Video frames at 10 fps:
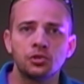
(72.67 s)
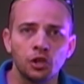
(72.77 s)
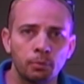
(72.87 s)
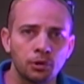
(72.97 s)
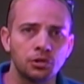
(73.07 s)

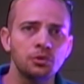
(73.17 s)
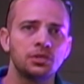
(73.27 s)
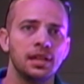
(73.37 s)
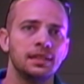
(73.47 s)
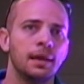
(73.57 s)
still
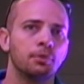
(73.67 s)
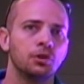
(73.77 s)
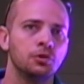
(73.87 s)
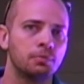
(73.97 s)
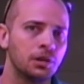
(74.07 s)
produce heat, they
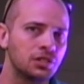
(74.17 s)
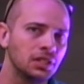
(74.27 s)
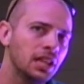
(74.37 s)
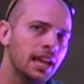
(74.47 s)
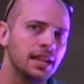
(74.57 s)
produce much
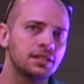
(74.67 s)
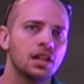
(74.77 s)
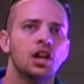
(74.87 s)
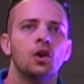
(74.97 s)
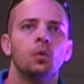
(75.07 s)
less,
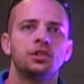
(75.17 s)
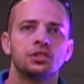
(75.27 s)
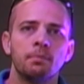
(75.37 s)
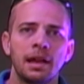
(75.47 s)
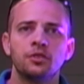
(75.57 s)
which
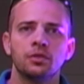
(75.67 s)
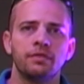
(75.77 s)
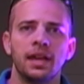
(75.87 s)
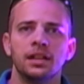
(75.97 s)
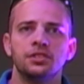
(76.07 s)
is a major
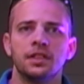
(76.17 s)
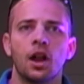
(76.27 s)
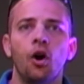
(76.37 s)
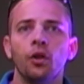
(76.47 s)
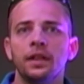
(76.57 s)
advantage in that
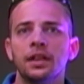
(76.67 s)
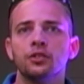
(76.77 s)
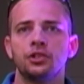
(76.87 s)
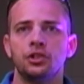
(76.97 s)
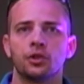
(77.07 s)
all the
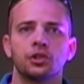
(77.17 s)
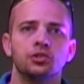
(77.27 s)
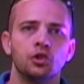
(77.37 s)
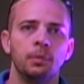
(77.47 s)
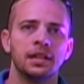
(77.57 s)
energy you're
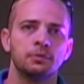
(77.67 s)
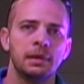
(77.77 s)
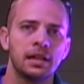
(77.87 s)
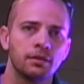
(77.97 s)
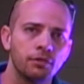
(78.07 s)
consuming is
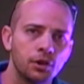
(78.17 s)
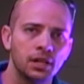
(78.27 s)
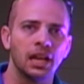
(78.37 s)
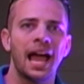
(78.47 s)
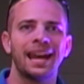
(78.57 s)
being converted
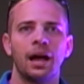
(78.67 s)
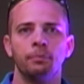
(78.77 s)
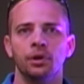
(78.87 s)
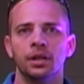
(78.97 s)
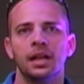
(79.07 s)
to light
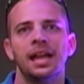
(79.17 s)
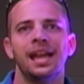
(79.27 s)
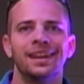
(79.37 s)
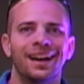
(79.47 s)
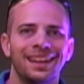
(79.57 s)
output
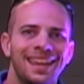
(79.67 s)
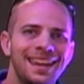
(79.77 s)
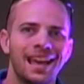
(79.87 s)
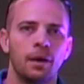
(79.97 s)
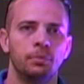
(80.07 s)
and not
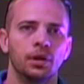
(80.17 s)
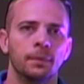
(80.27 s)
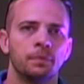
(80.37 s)
heat output.